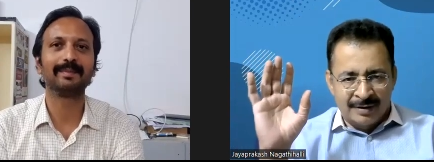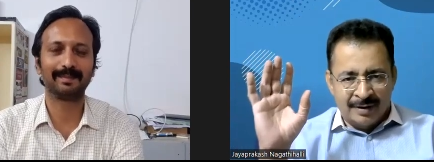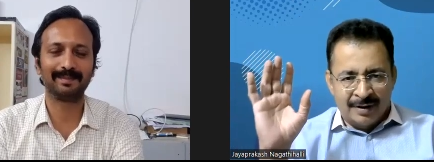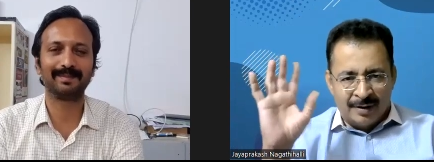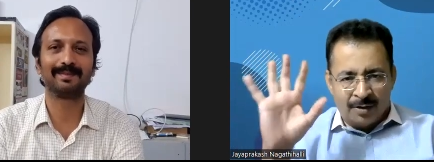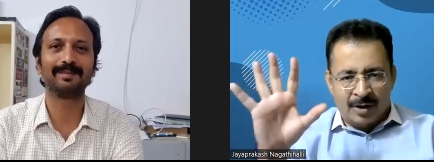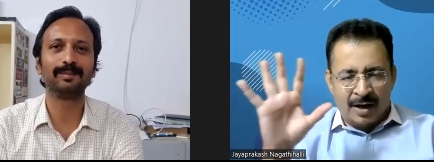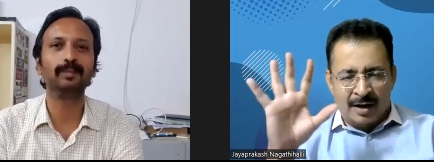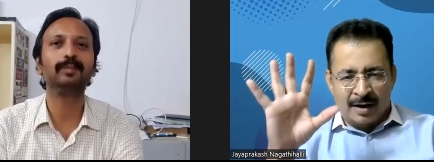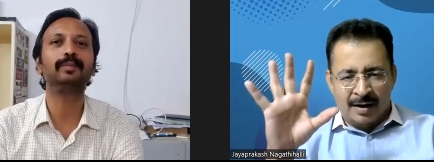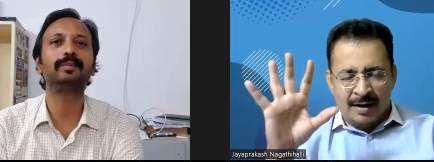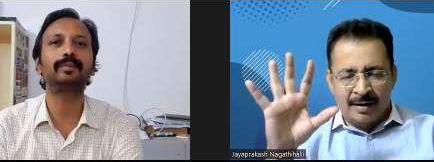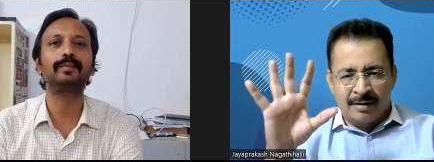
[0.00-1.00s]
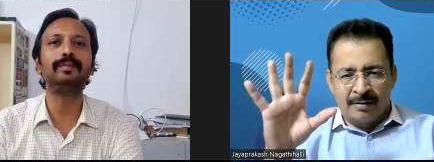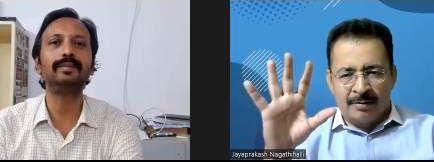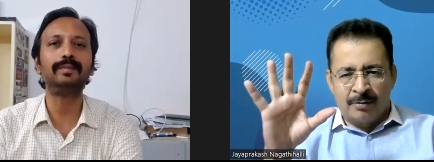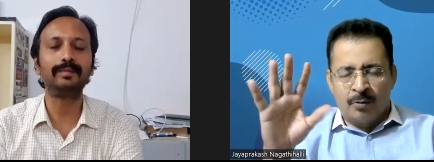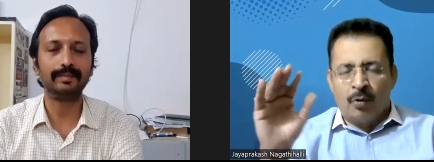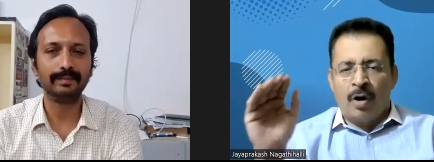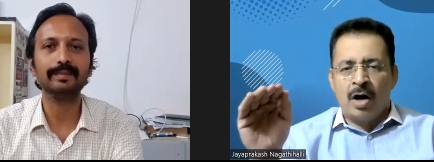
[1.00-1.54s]
Speaker 1: Mm. Okay,
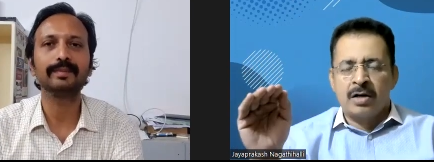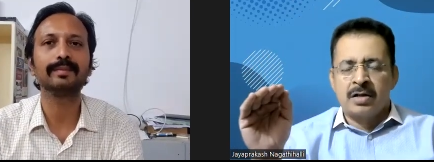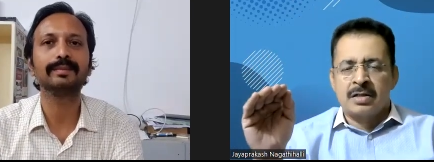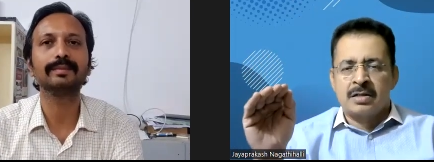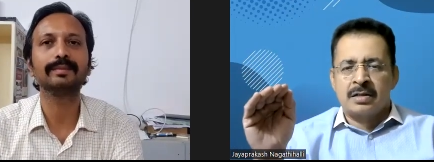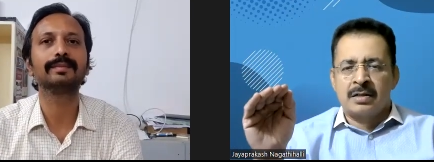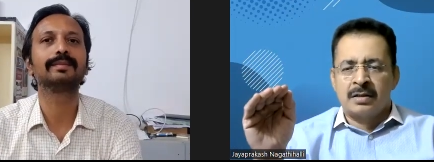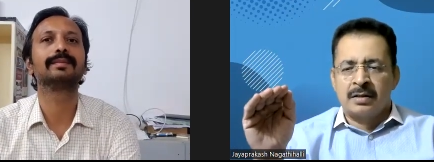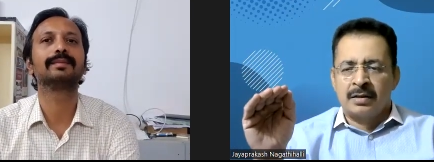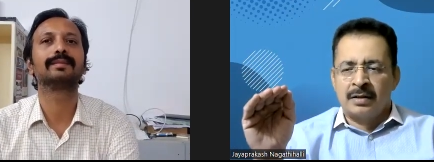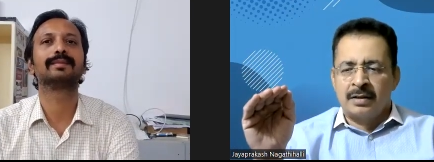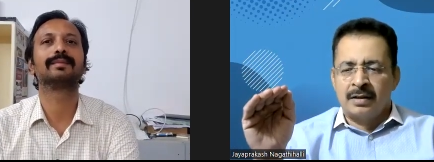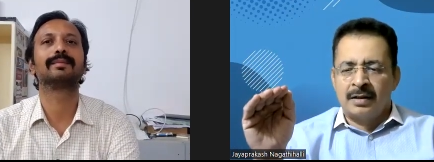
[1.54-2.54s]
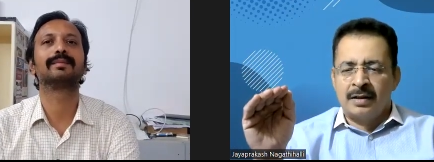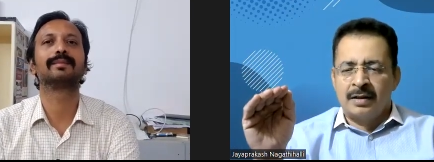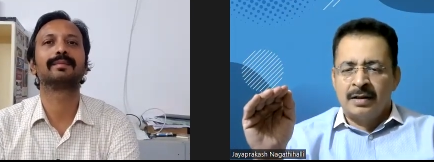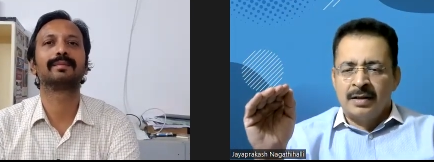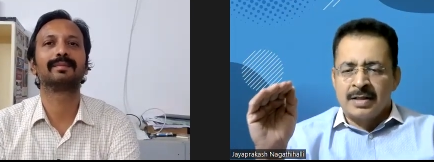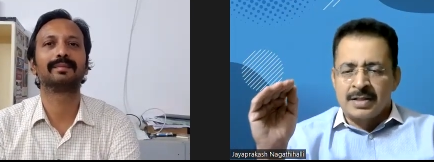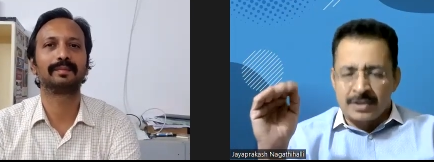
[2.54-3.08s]
what uh,
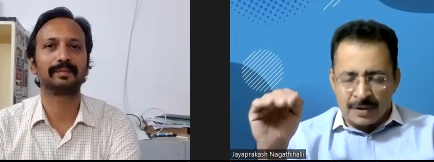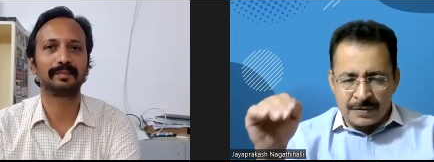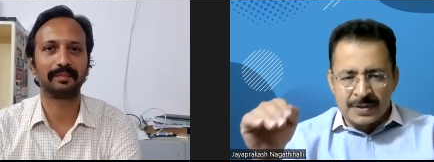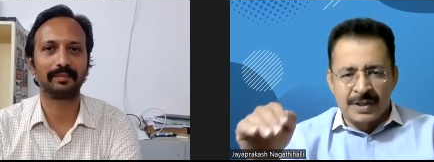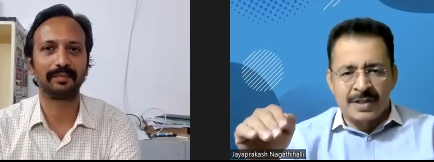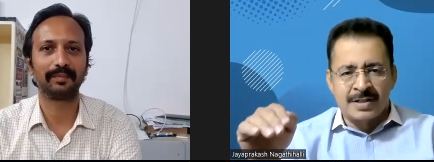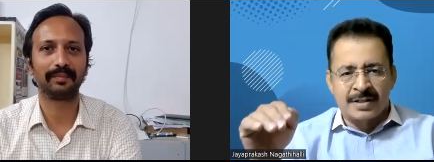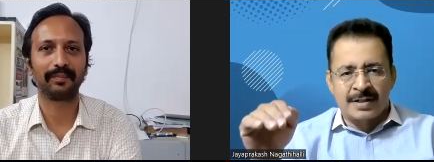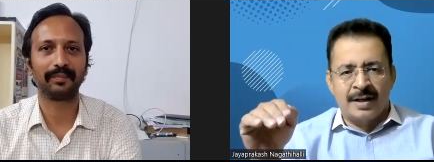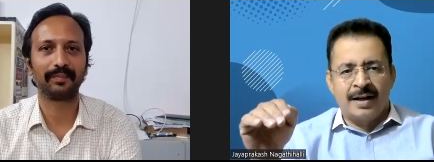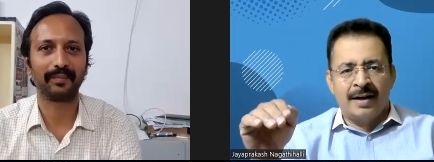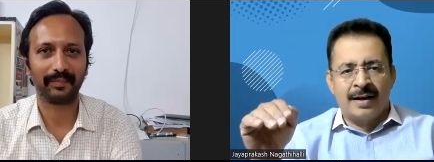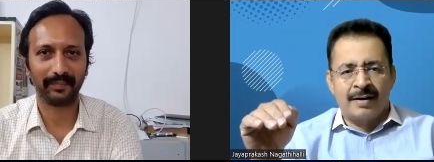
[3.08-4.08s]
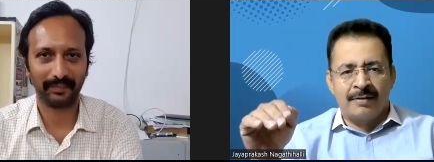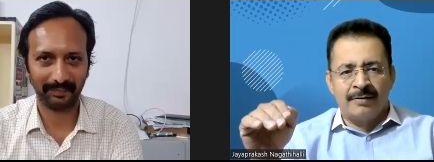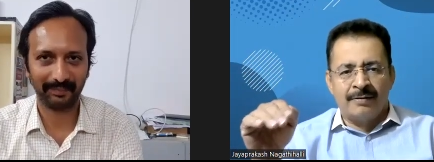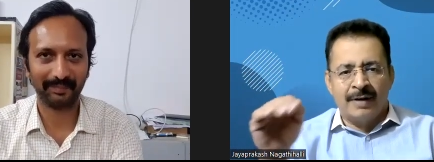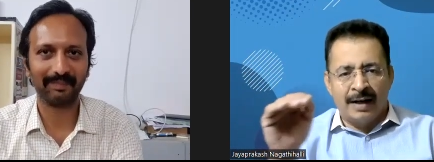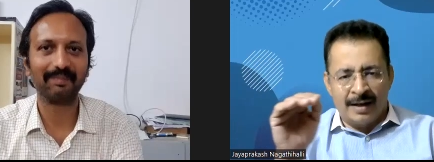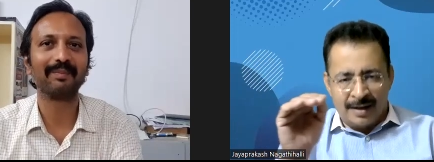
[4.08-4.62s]
soft skills trainer
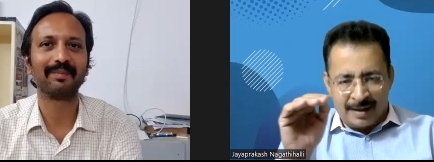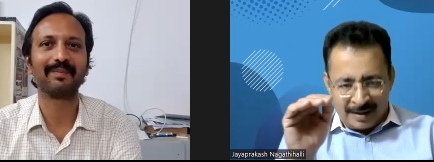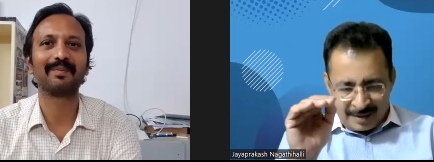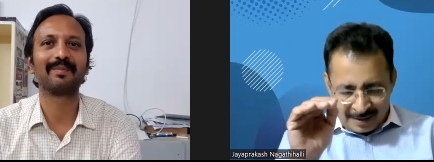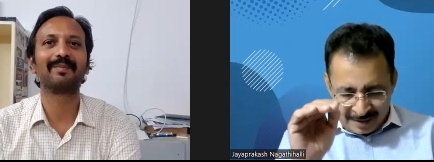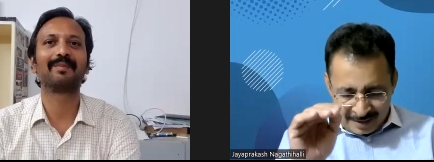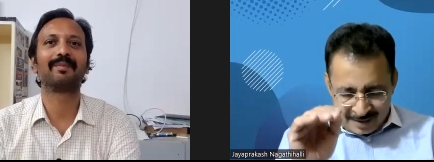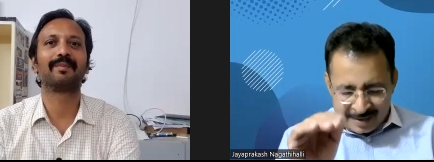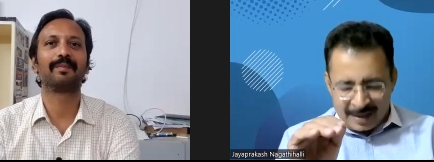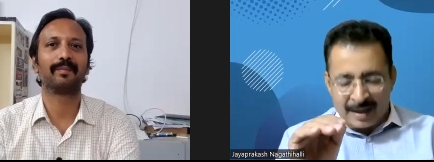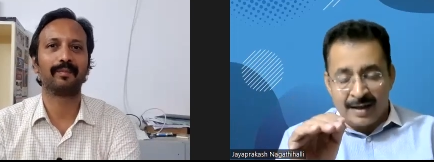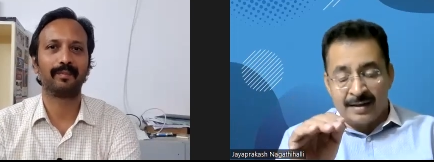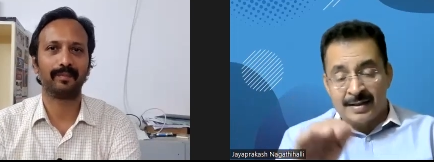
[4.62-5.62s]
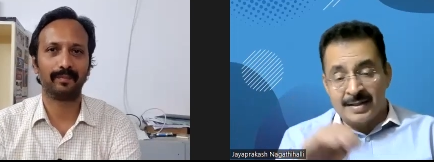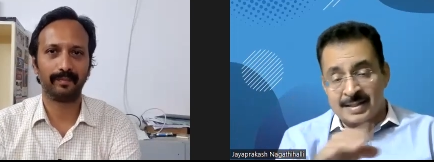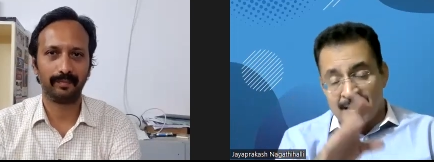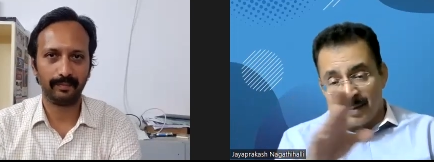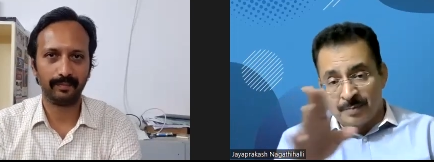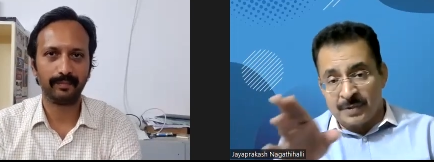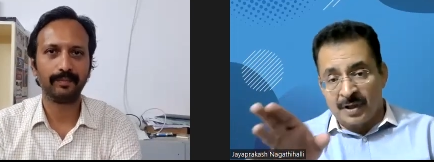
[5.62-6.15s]
will tell the
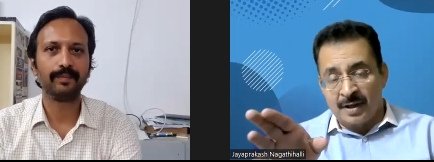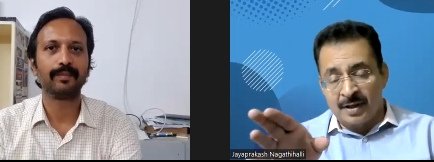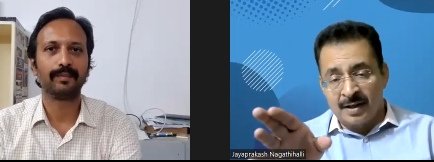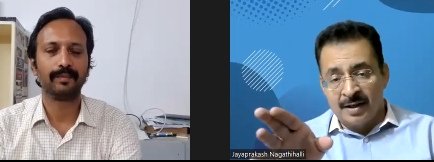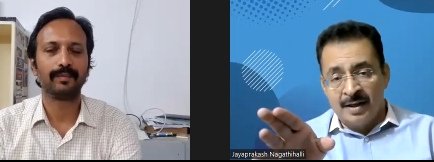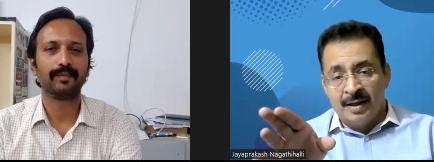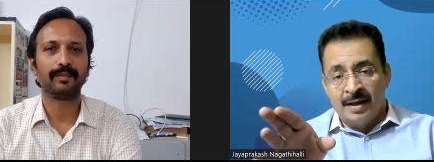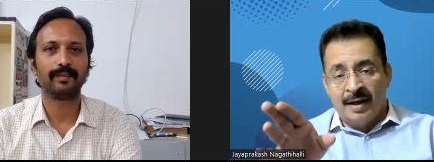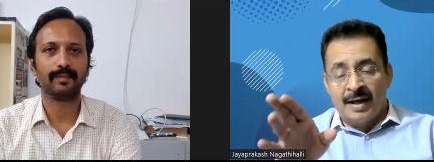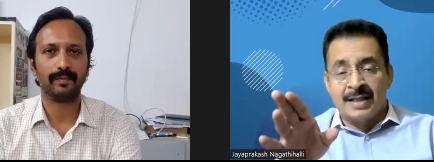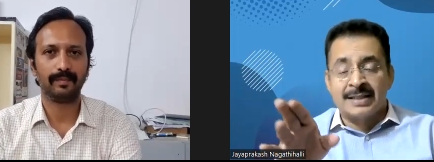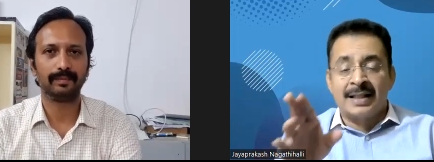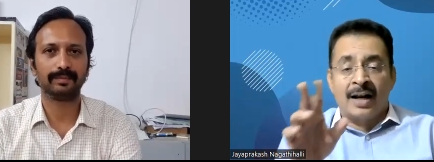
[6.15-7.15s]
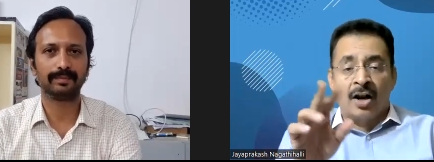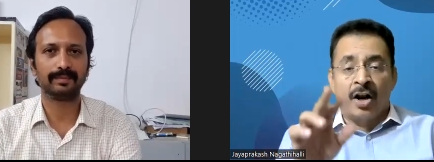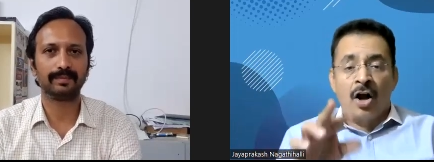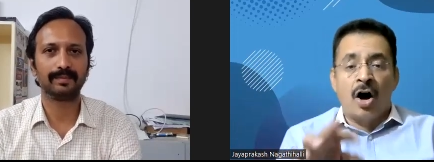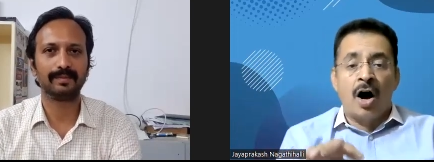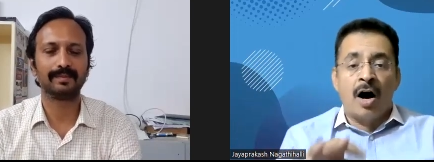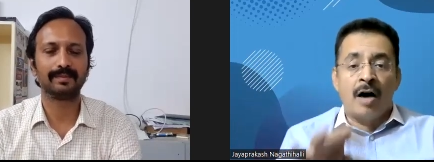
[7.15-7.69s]
same thing as the hmm.
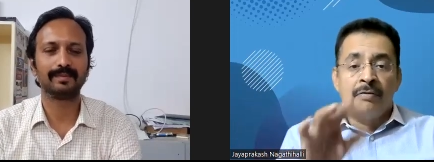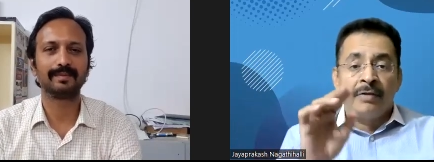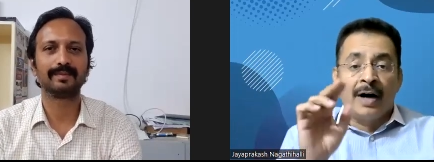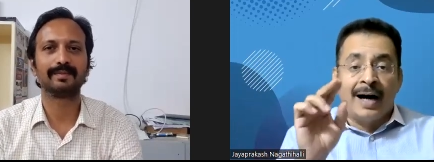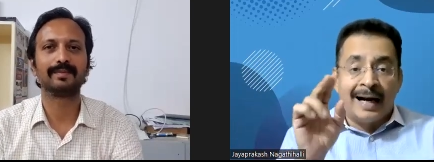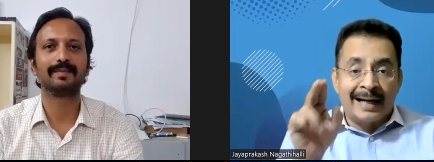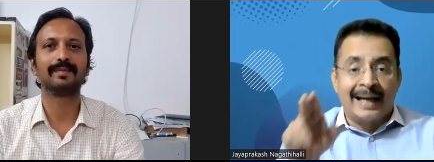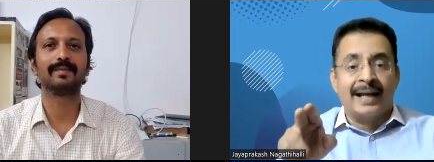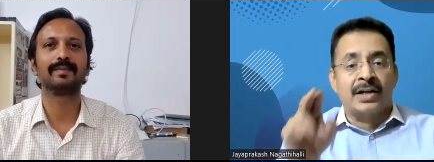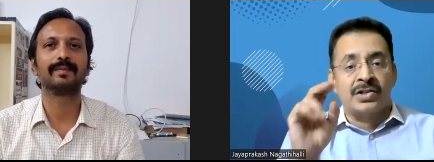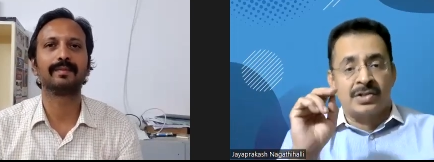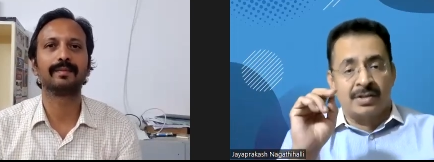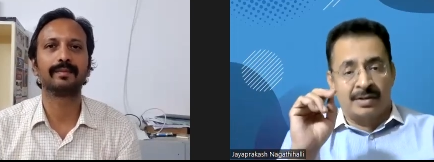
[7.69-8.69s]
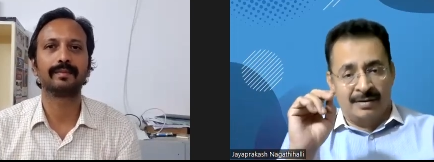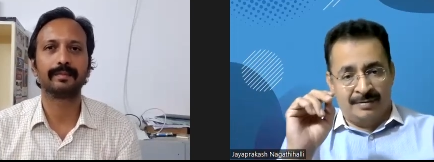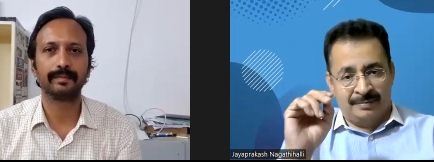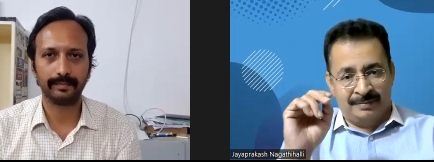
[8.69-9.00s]
law of attraction.